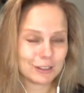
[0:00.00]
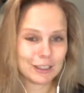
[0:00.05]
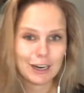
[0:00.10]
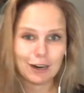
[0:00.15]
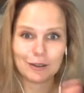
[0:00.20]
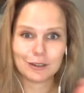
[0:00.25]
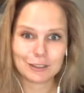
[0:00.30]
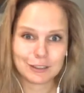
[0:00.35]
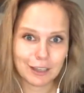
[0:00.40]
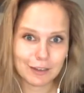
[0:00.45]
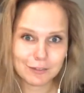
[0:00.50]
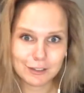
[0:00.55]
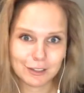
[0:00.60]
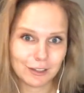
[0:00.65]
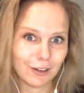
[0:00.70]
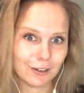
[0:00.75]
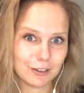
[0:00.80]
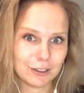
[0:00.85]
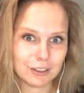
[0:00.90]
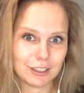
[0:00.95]
an hour,
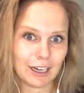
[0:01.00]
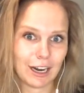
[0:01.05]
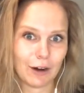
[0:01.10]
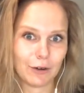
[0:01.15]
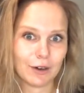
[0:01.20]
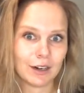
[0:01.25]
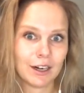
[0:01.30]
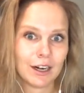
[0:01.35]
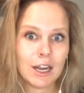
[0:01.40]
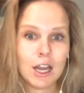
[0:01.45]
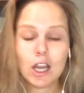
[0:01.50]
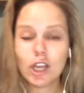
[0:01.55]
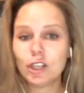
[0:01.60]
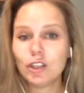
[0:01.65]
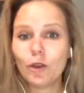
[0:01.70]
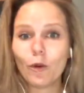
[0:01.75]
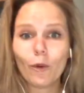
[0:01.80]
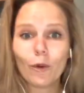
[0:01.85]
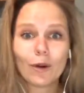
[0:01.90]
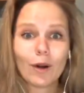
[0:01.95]
$7 an hour,
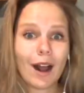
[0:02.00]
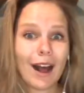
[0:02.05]
your